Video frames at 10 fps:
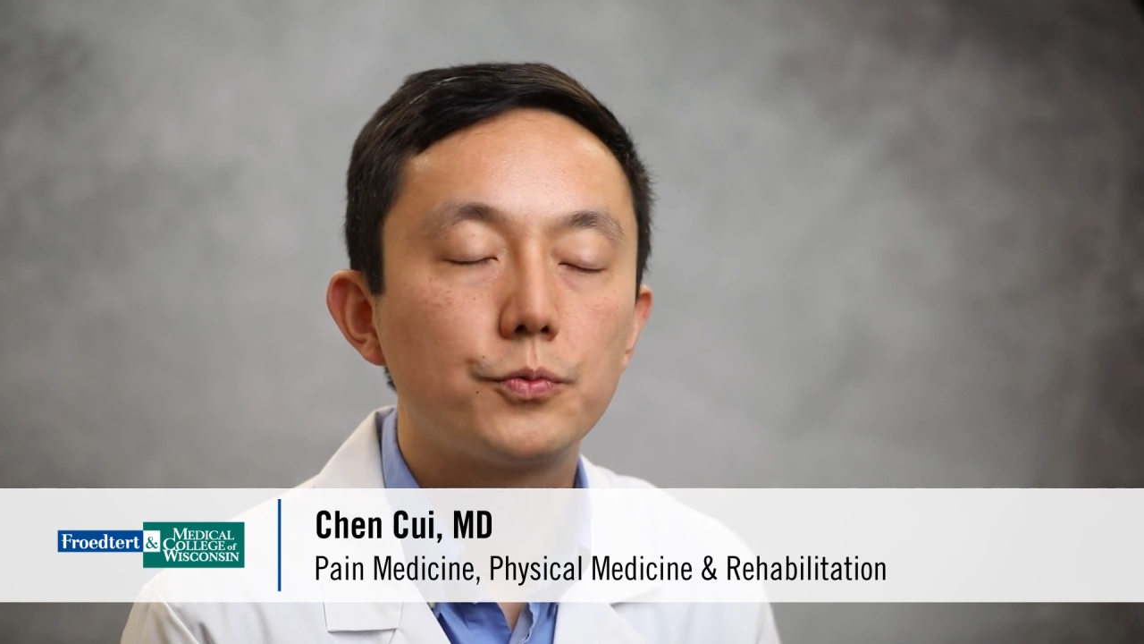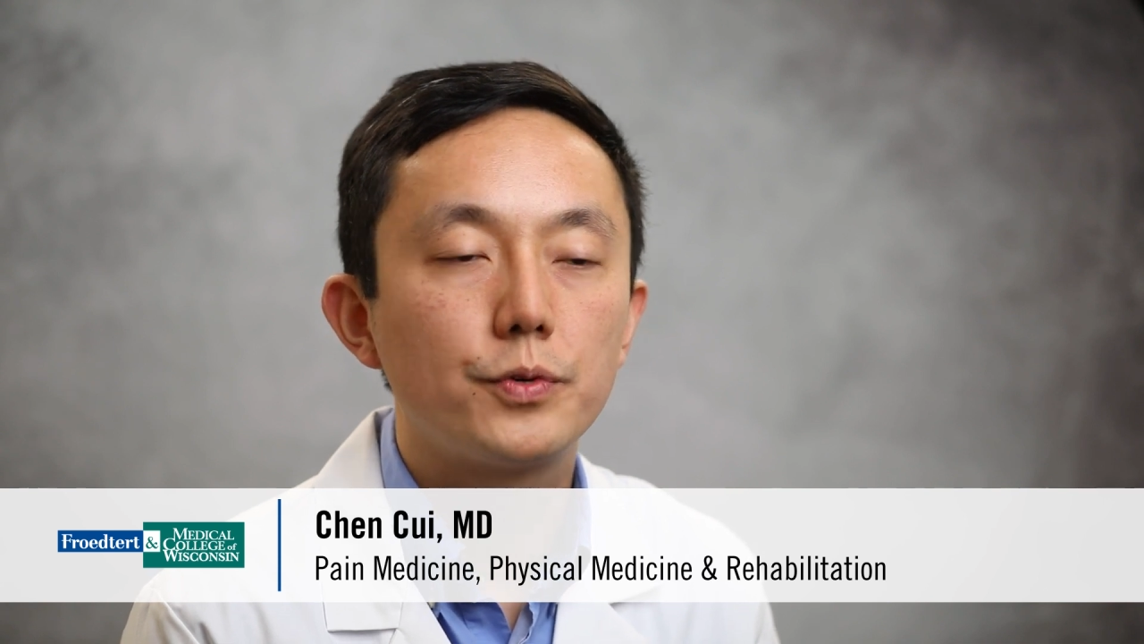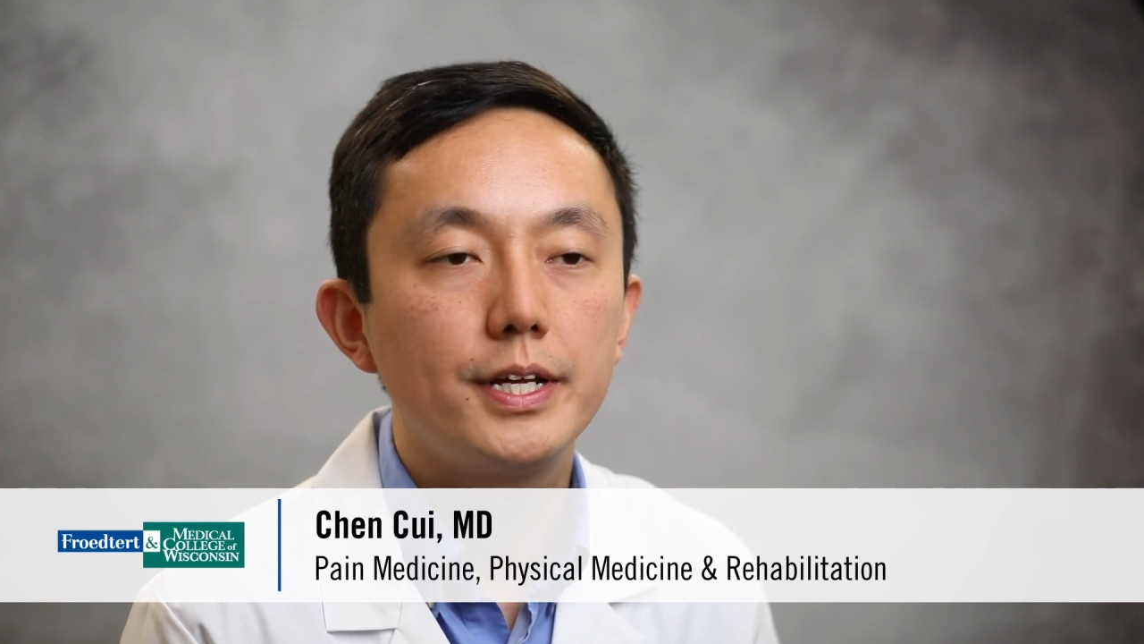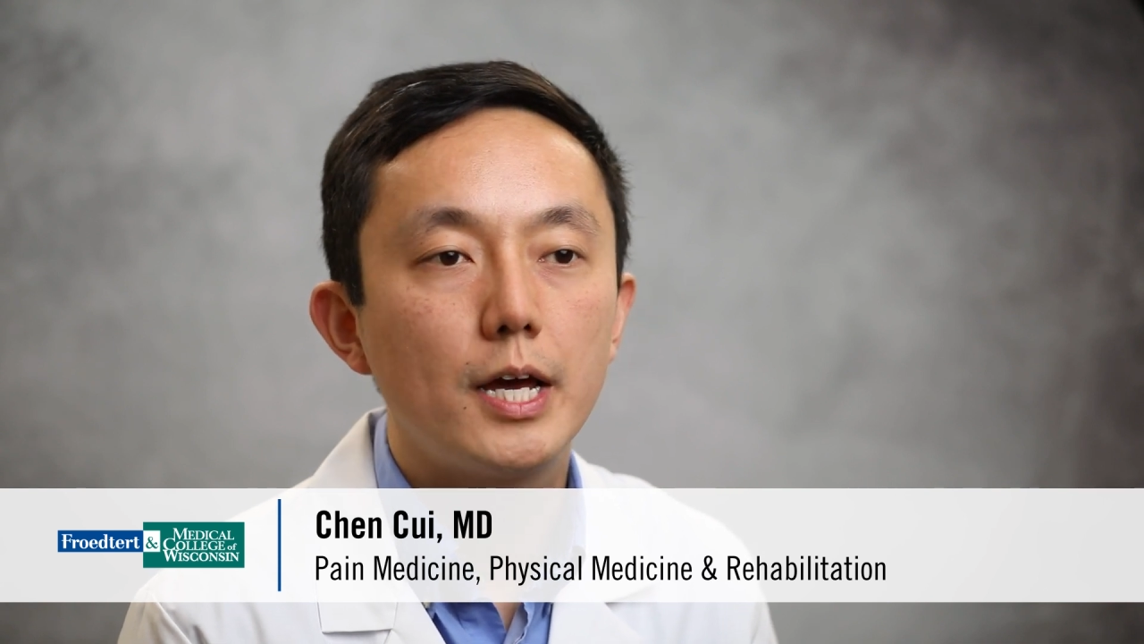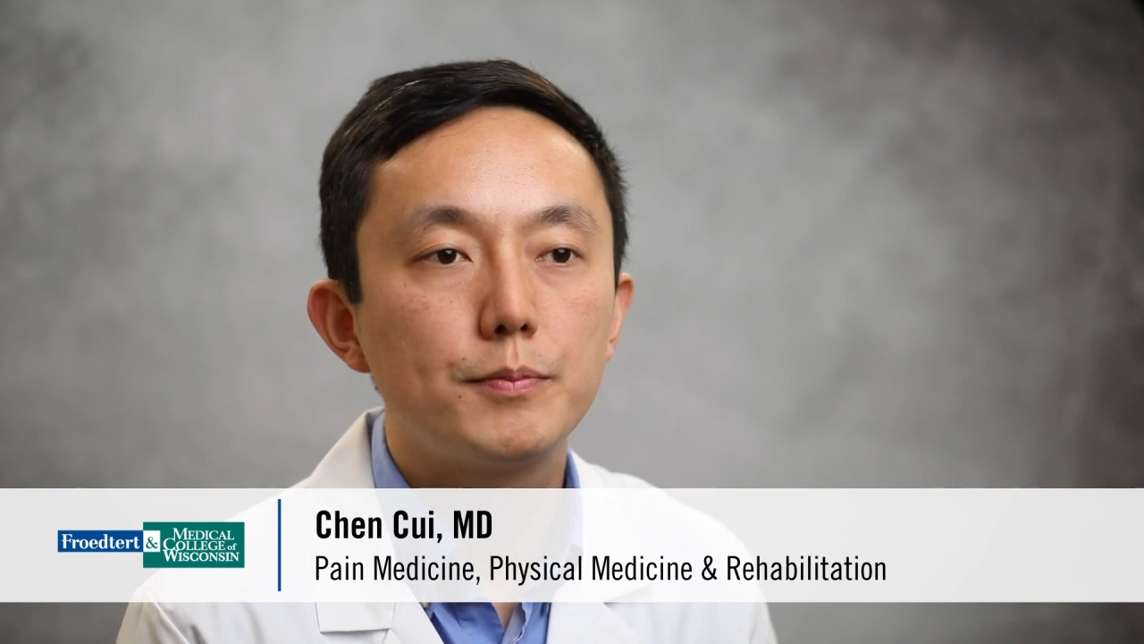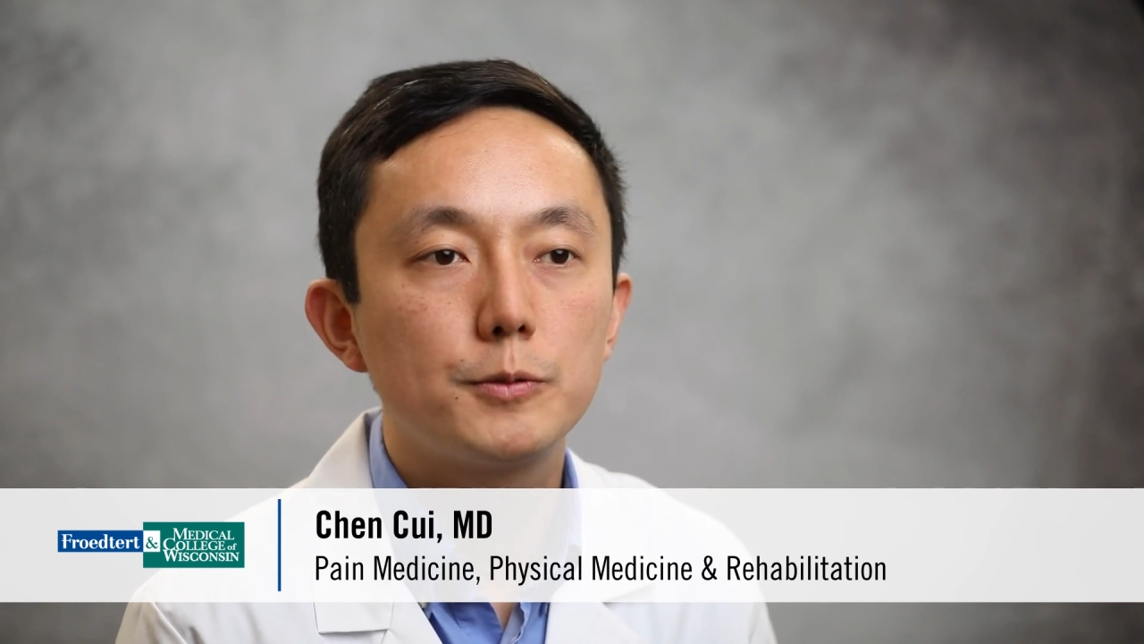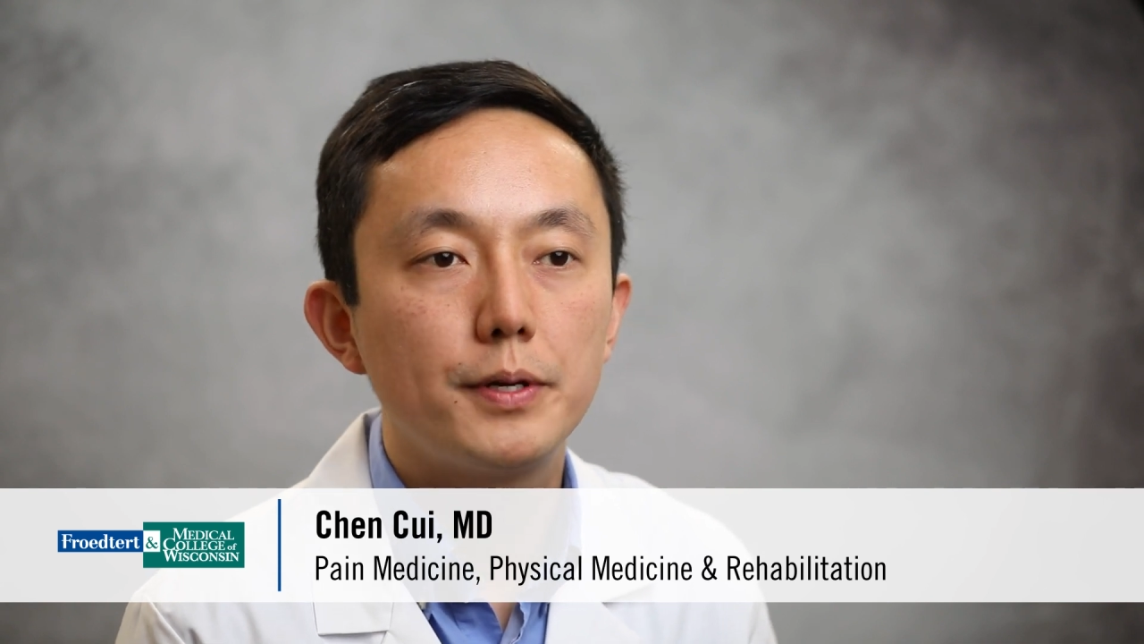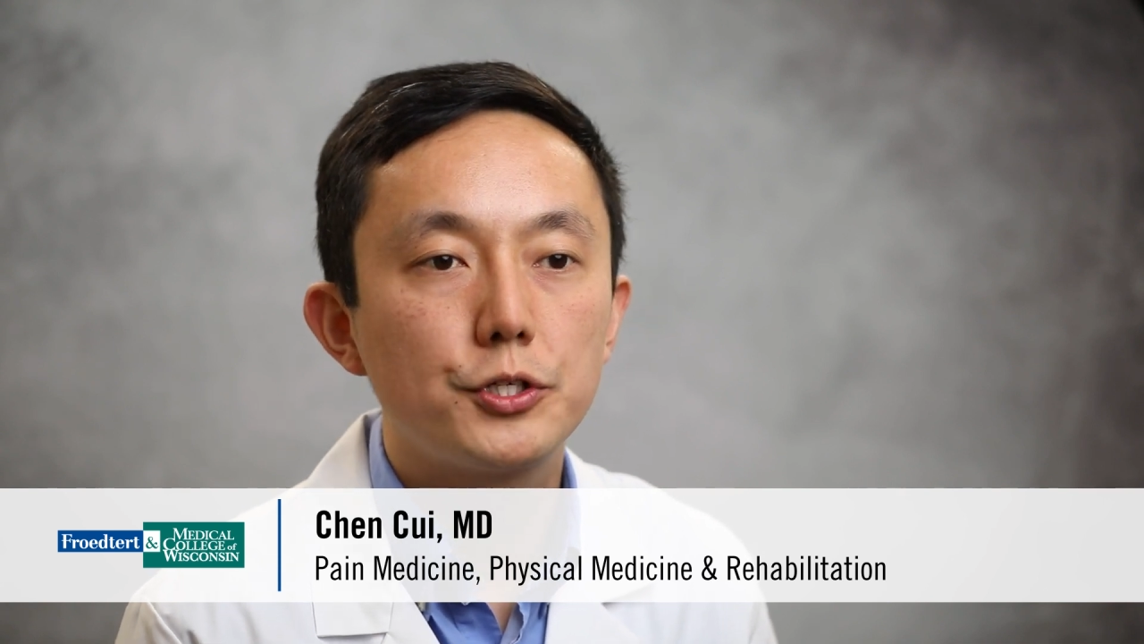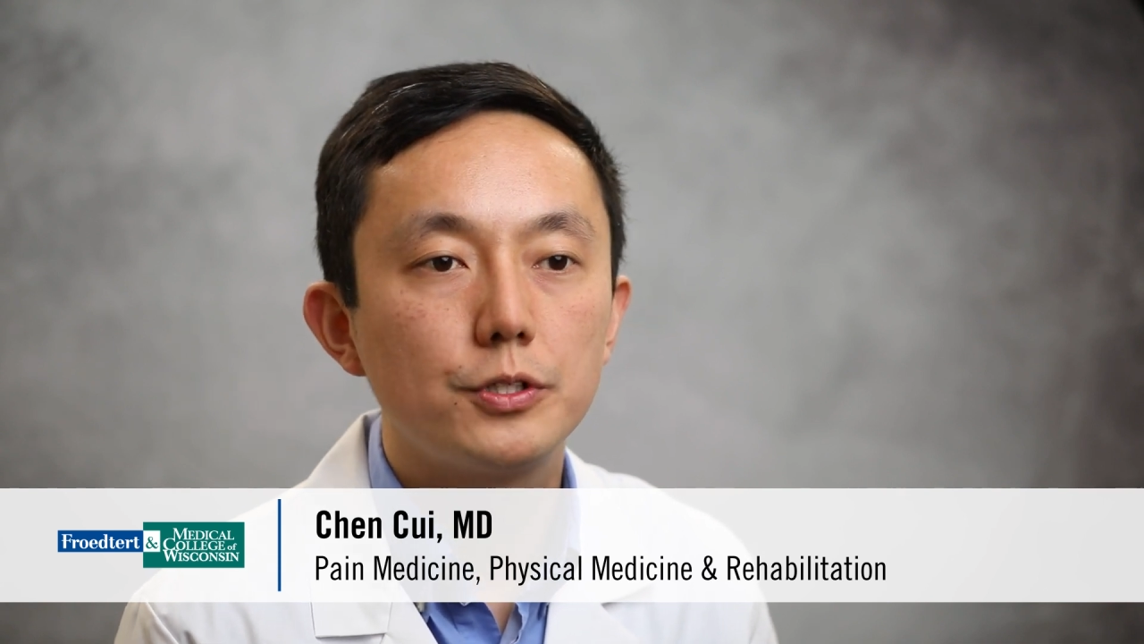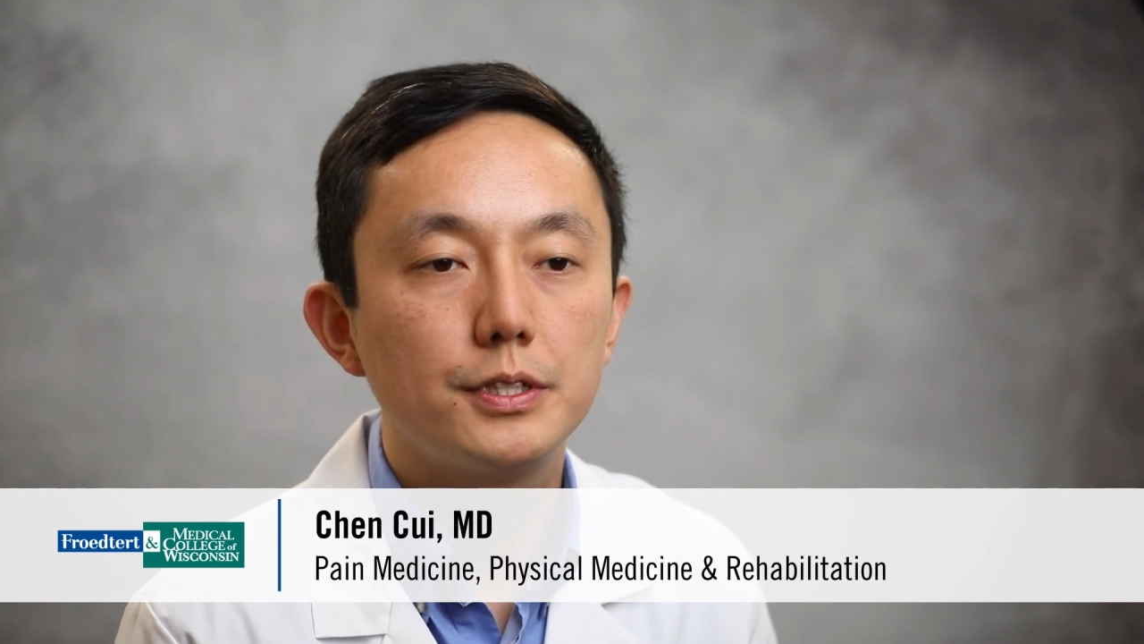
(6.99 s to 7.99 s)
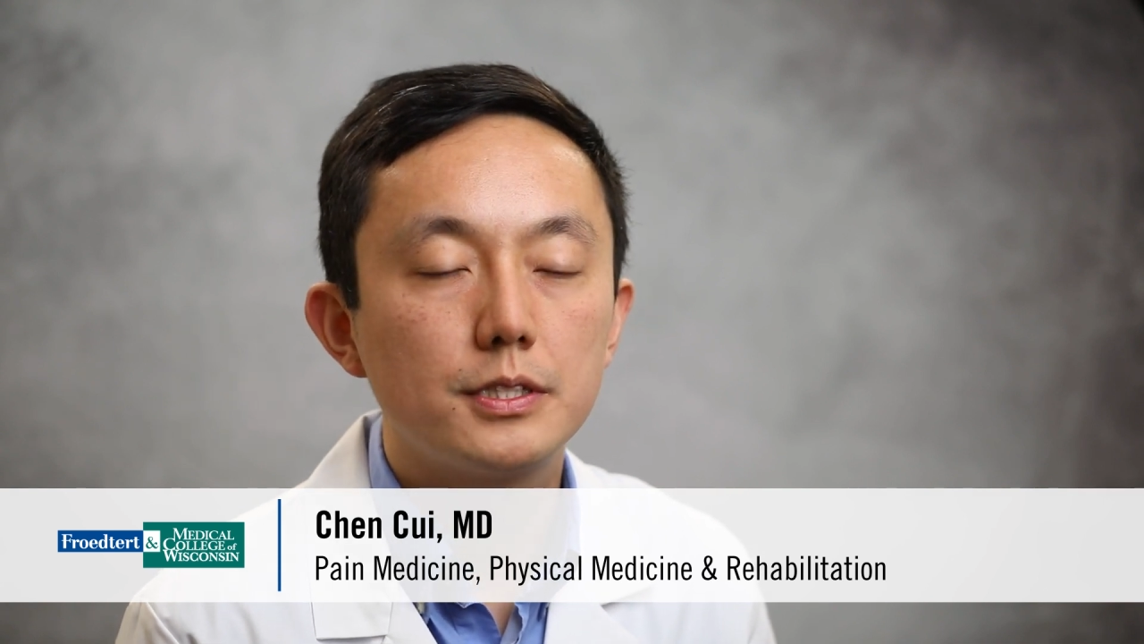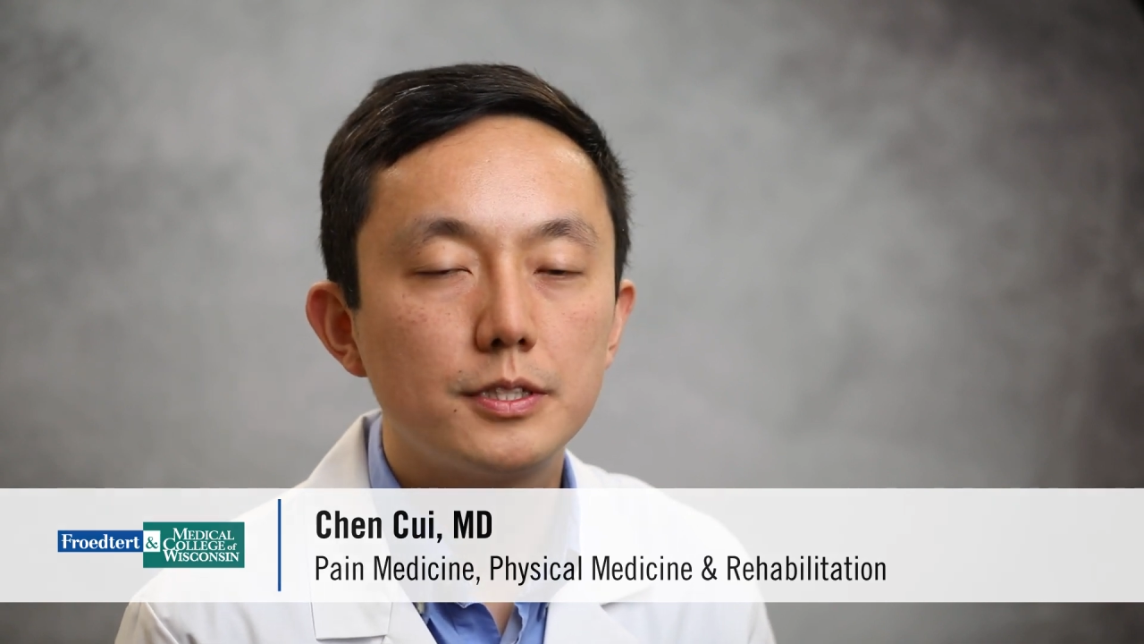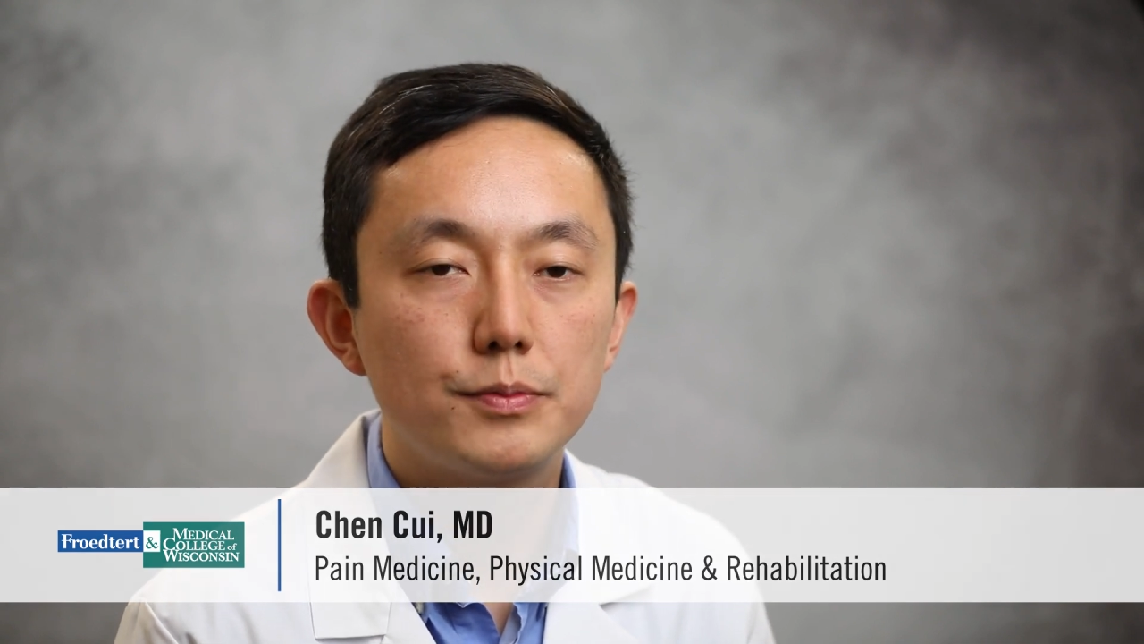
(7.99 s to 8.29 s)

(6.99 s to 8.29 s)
and rehab specialist,